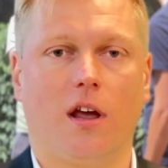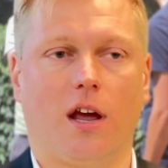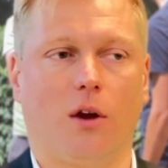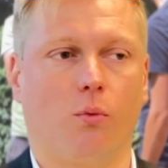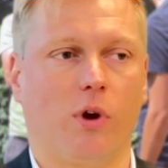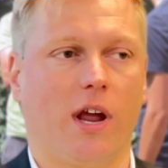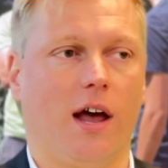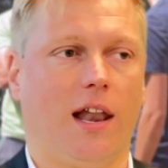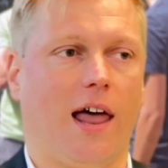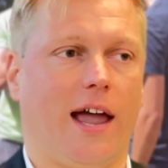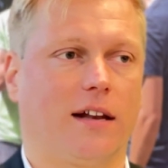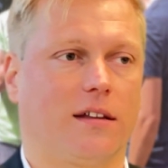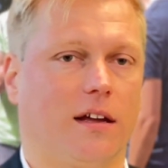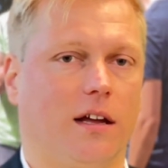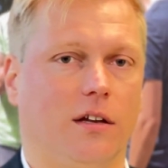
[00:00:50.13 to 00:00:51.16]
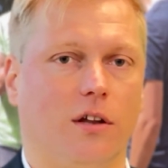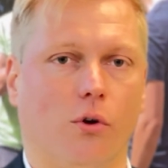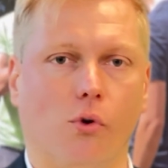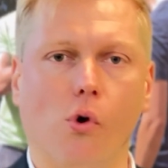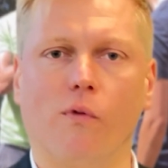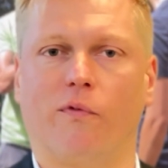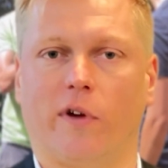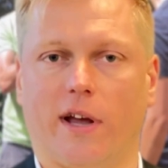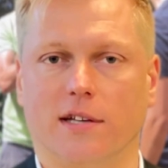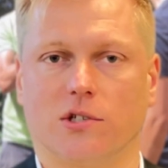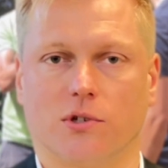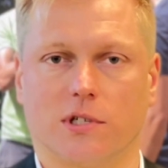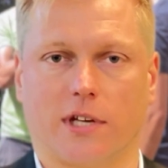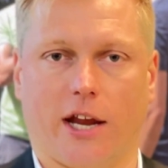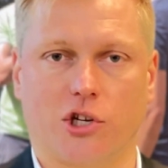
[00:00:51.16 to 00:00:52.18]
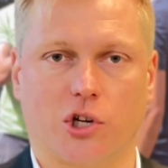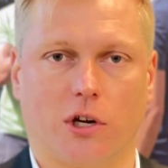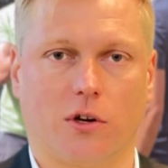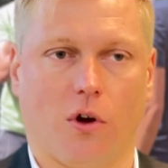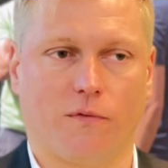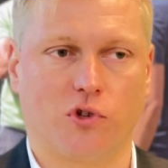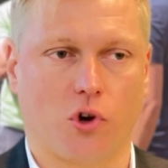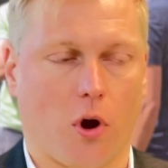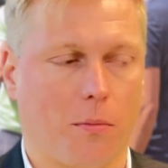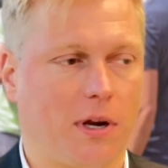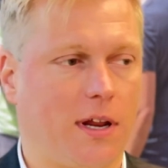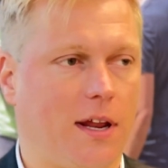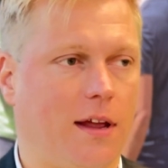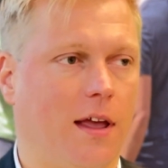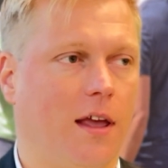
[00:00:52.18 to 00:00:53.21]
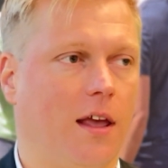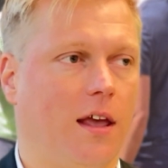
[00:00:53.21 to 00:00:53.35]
and we are like the roof association of Germany.